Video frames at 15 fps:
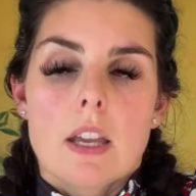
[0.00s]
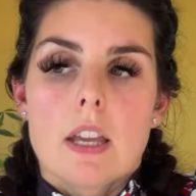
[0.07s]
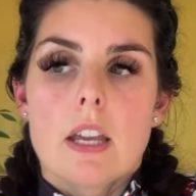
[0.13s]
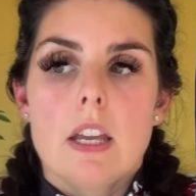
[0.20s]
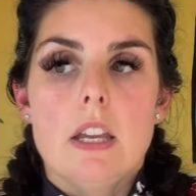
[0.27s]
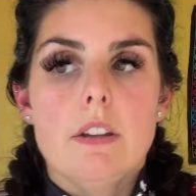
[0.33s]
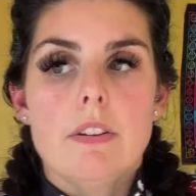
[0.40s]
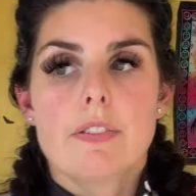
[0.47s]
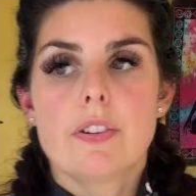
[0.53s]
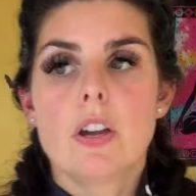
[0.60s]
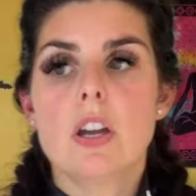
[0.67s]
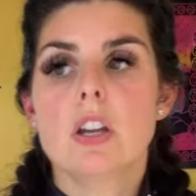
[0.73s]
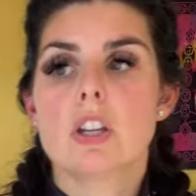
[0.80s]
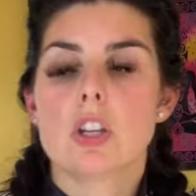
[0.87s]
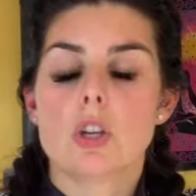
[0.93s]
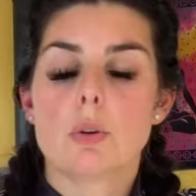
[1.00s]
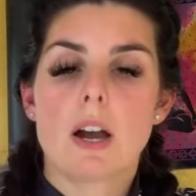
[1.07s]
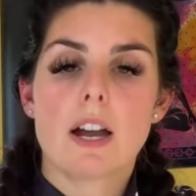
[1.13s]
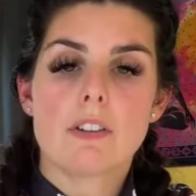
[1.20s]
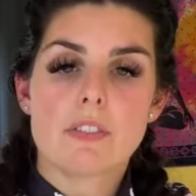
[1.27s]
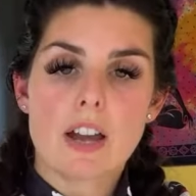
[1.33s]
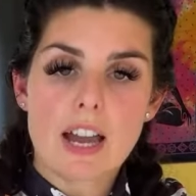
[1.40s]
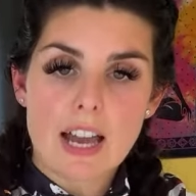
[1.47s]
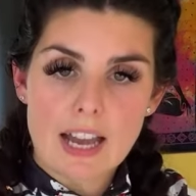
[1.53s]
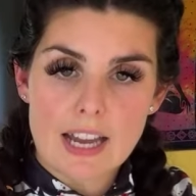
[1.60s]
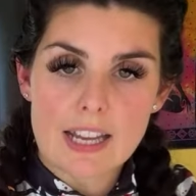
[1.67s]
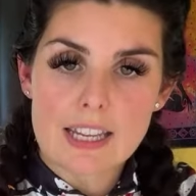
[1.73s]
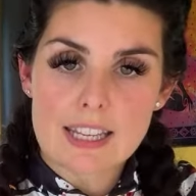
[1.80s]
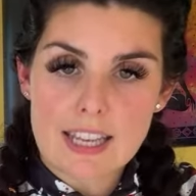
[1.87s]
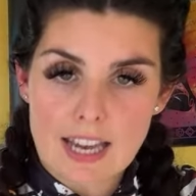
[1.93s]
If you have a
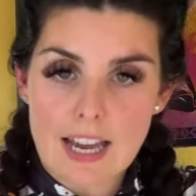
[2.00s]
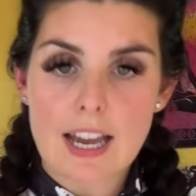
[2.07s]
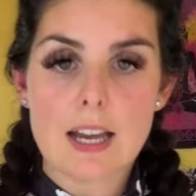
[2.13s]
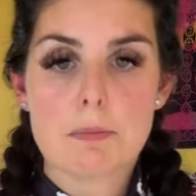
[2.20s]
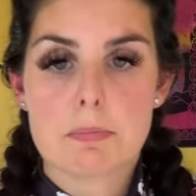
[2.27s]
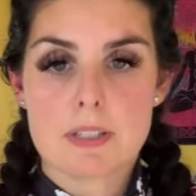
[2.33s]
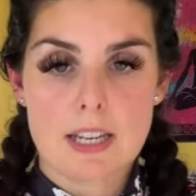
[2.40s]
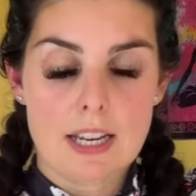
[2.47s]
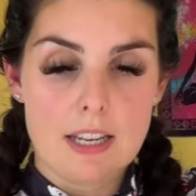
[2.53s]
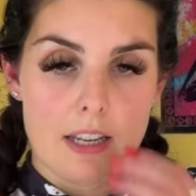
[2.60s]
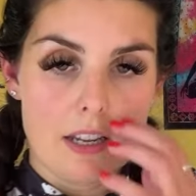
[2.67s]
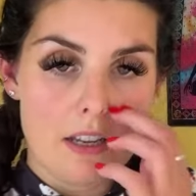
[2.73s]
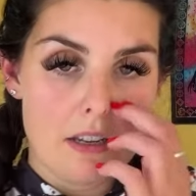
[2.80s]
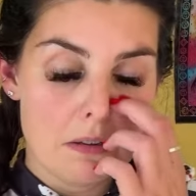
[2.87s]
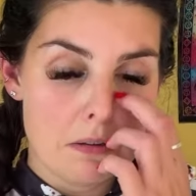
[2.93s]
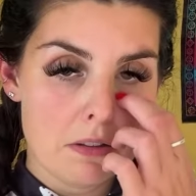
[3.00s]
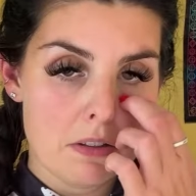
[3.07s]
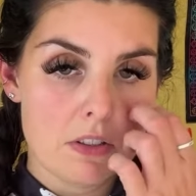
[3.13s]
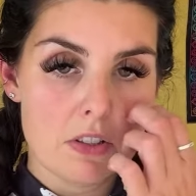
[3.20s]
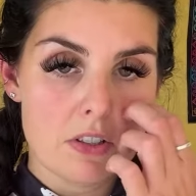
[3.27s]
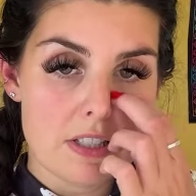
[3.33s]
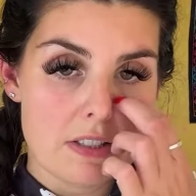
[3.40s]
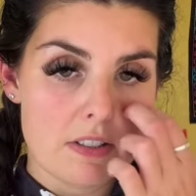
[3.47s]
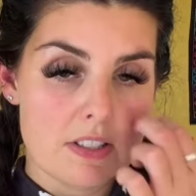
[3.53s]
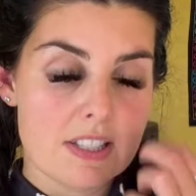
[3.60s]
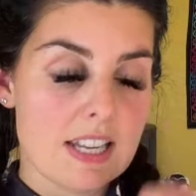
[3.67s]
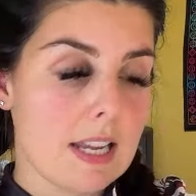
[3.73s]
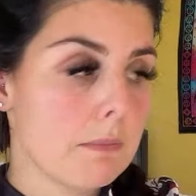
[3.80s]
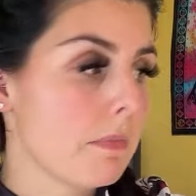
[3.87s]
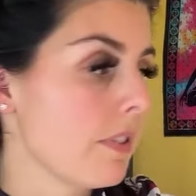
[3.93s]
high carb diet,
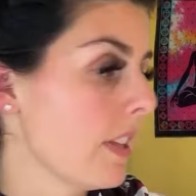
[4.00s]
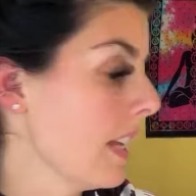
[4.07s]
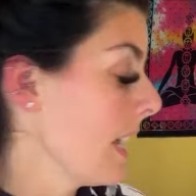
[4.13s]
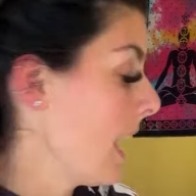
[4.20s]
same thing